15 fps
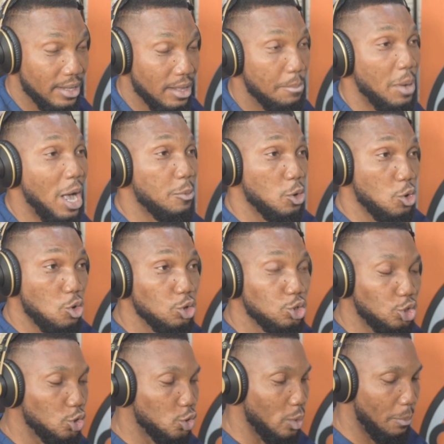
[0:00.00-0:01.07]
But I will
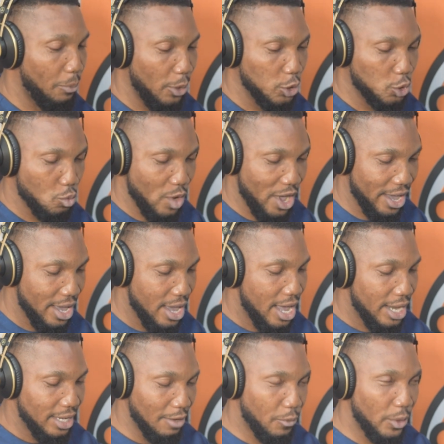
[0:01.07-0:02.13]
coach you to a point where
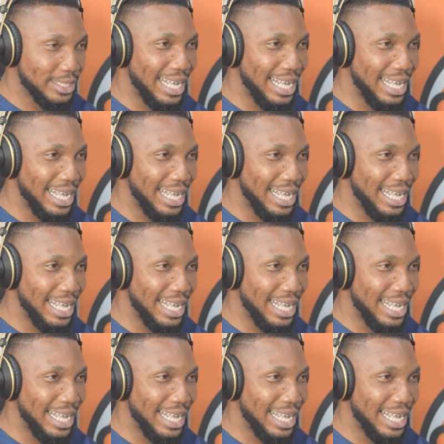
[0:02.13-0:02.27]
the voice